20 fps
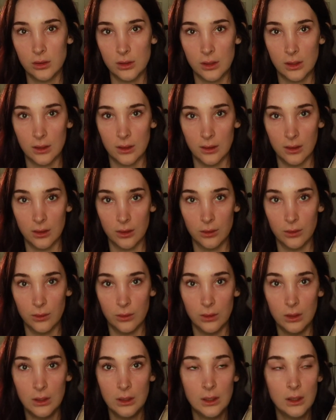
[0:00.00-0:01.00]
You get a
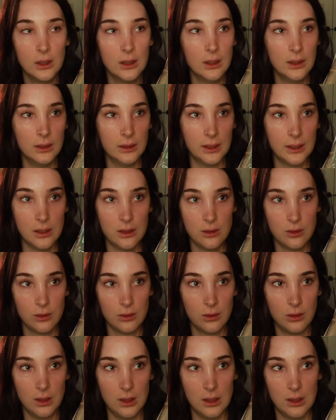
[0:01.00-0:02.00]
little
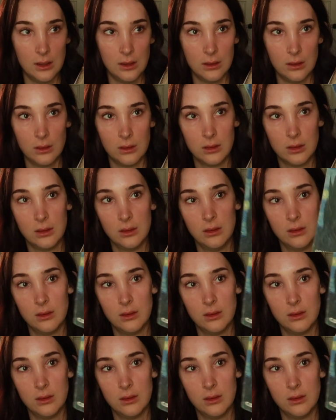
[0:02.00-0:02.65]
lanyard and